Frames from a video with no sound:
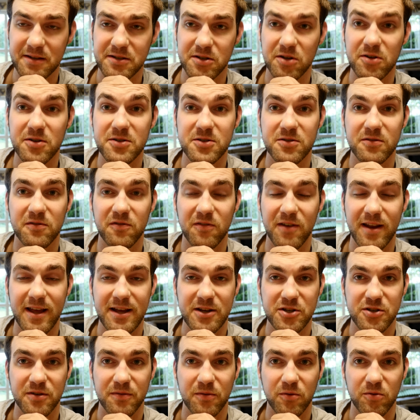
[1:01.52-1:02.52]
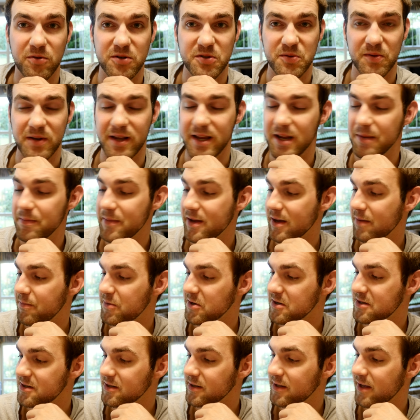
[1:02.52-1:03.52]
there's also flash of course for the 8
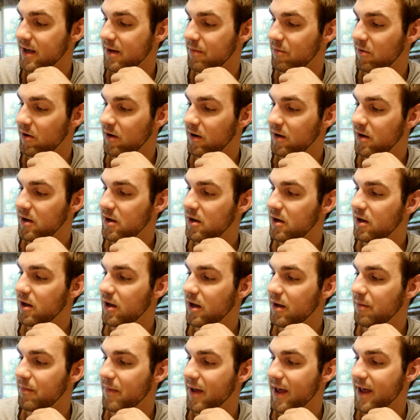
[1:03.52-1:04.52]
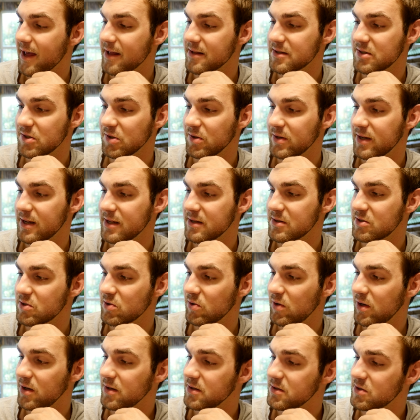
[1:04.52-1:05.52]
megapixel camera um, and so on and so
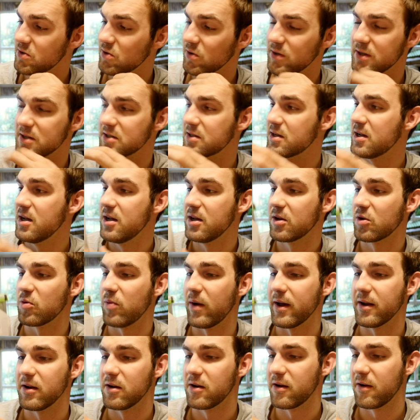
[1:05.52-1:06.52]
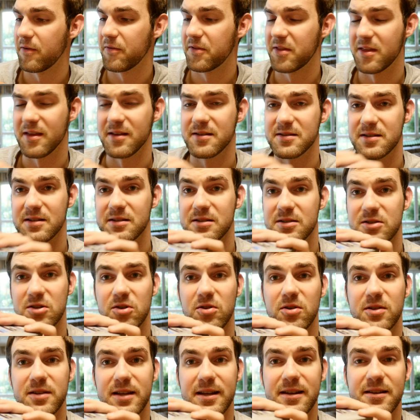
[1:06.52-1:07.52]
on so there's quite a lot of things
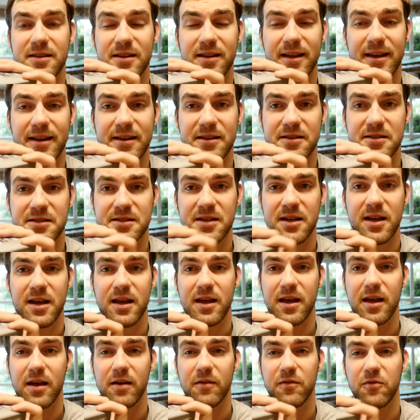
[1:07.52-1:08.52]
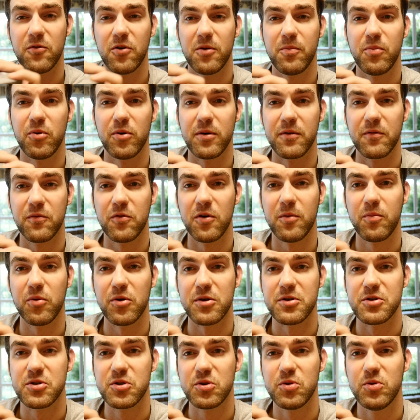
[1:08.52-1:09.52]
installed and the latest
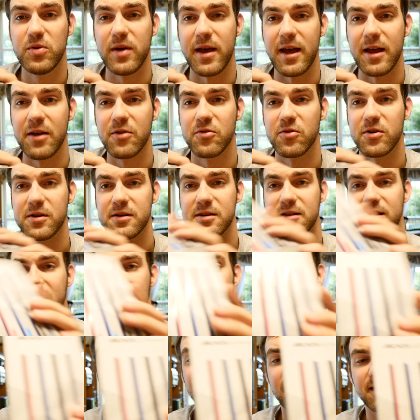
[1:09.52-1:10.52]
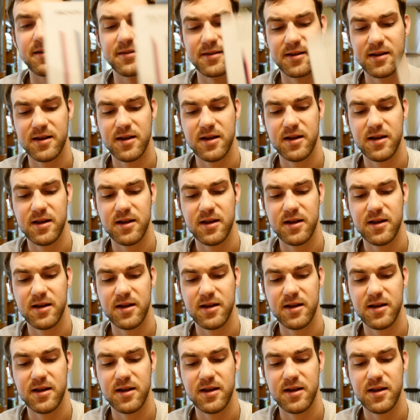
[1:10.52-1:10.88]
4.4.2 uh, Android KitKat